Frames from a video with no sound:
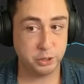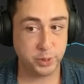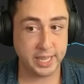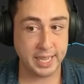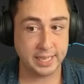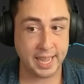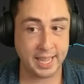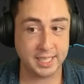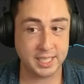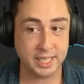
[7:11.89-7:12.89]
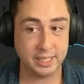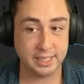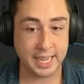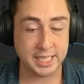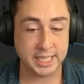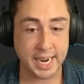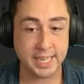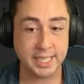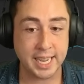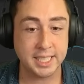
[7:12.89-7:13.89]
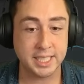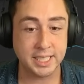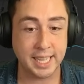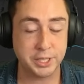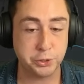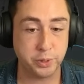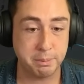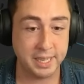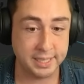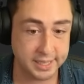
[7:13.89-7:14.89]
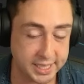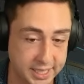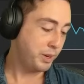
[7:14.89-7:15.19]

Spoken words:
28 days, in the last 90 days, in the last 3 months,